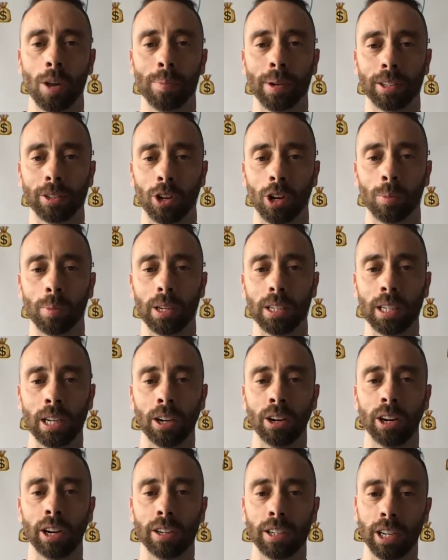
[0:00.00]
McDermott
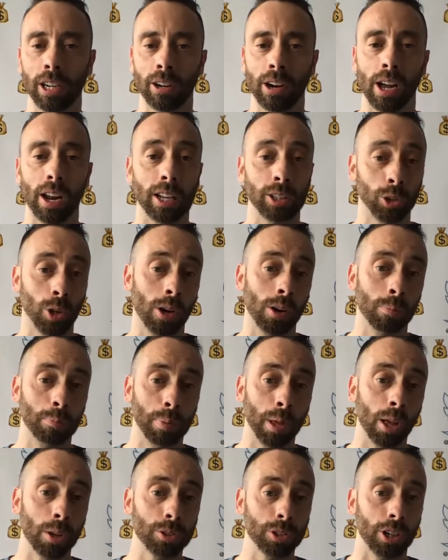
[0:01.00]
year in, year out. So
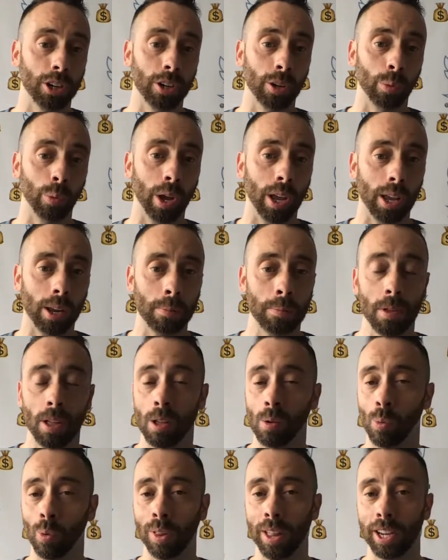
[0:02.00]
Bills are going to win.
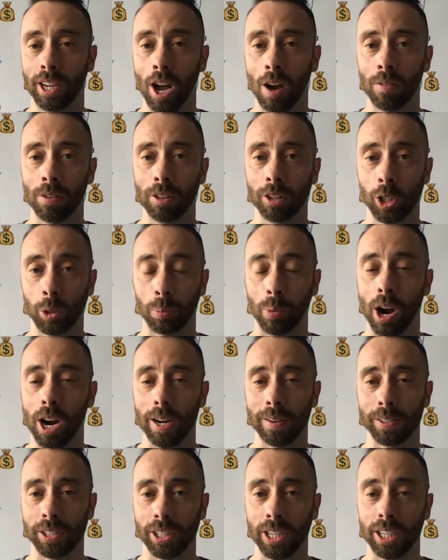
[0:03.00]
Will they cover the spread
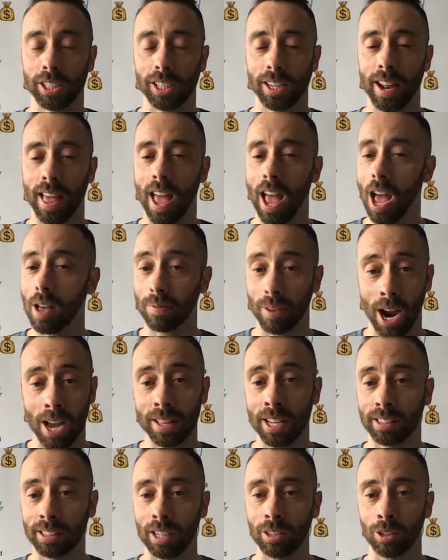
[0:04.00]
of 6.5? I
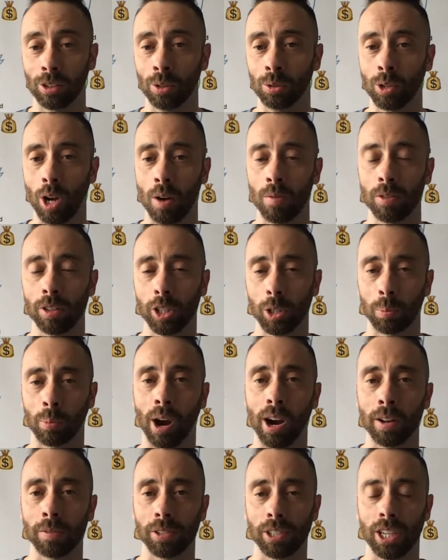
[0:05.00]
think they do cover the
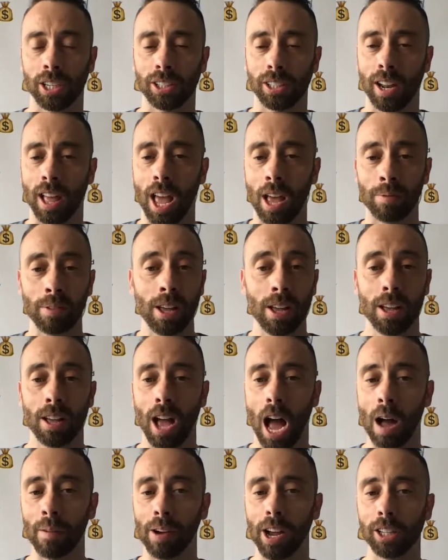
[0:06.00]
spread of 6.5.
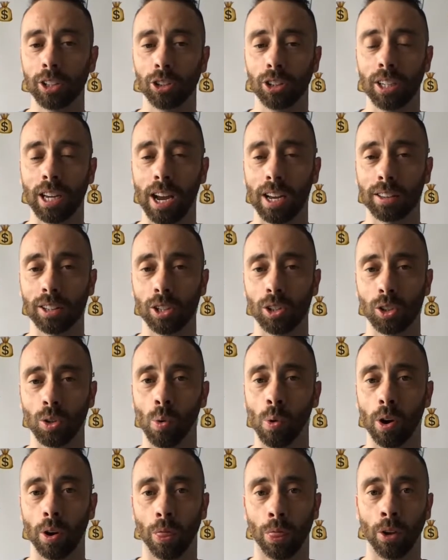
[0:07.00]
I've actually got this
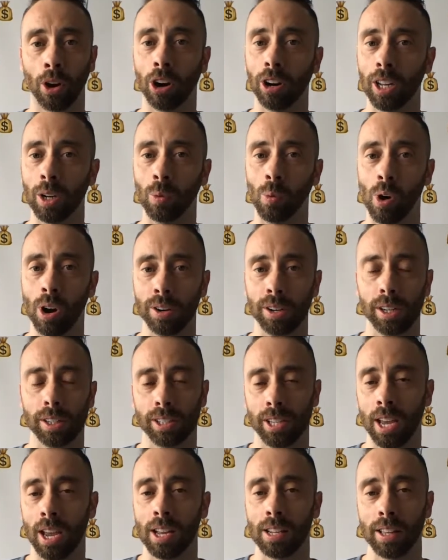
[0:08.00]
score 31-10.